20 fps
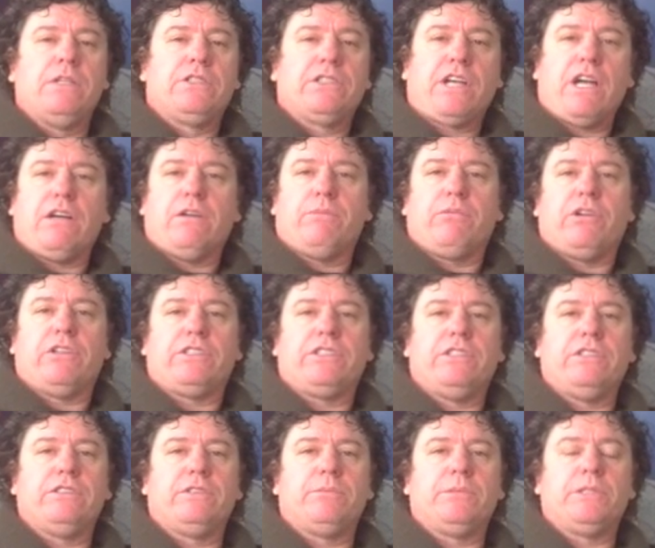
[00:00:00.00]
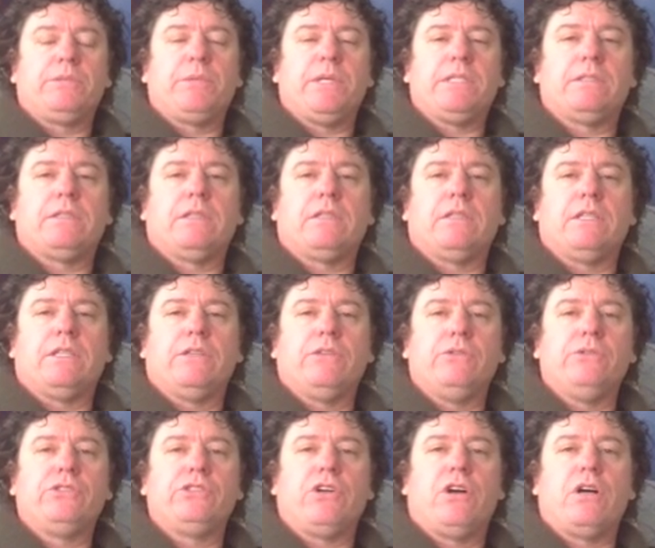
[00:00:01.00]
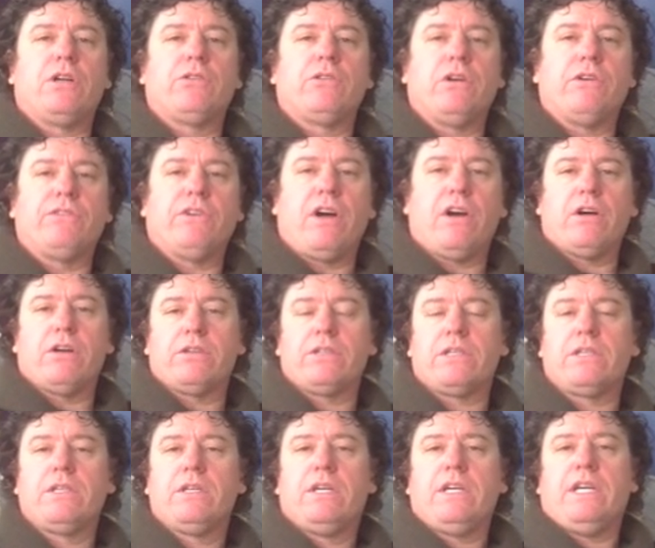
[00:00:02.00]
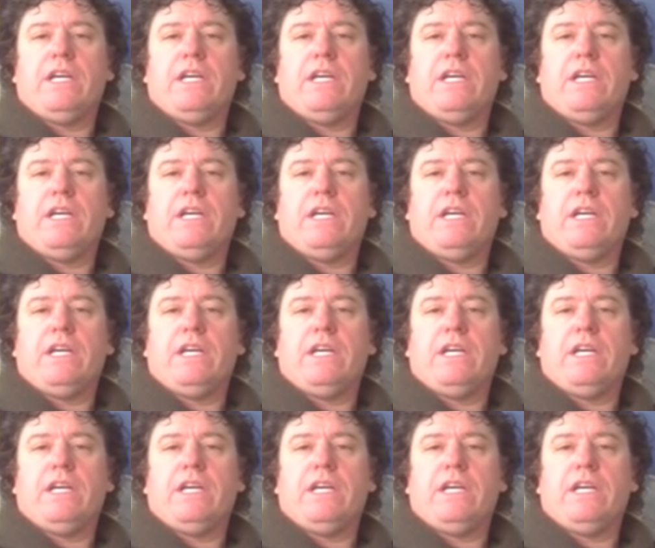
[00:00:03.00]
Chicago Impressionism is basically a new genre of art